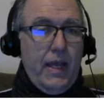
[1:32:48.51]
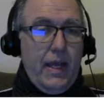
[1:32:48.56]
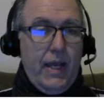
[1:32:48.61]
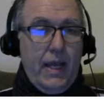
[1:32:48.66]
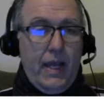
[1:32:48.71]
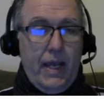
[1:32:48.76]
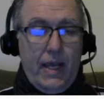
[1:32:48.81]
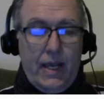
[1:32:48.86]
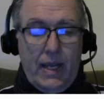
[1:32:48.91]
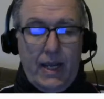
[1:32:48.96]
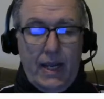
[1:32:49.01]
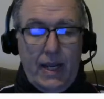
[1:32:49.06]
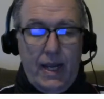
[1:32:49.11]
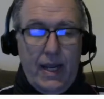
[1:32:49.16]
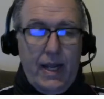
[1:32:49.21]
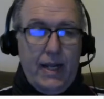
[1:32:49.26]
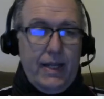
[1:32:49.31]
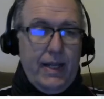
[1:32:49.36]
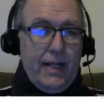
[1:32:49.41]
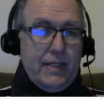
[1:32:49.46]

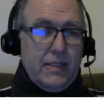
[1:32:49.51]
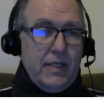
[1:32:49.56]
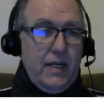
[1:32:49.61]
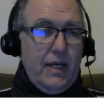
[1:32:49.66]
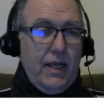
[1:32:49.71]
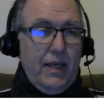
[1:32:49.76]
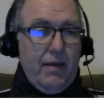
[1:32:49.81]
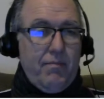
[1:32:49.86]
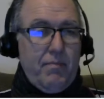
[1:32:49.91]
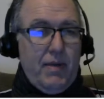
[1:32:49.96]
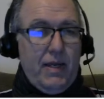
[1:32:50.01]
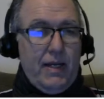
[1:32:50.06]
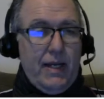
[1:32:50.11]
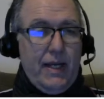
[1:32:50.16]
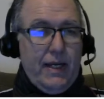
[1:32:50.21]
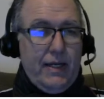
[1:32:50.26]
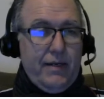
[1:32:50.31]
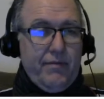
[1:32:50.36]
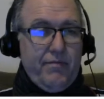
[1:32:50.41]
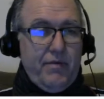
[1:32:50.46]
and that's going to give
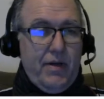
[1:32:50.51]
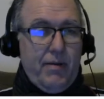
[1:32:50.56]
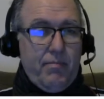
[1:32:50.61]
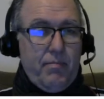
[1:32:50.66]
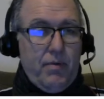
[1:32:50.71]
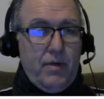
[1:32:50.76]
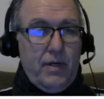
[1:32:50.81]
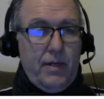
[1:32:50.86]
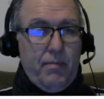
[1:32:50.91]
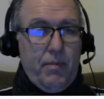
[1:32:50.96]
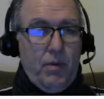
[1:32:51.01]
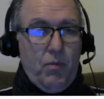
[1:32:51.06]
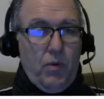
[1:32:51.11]
me a negative number.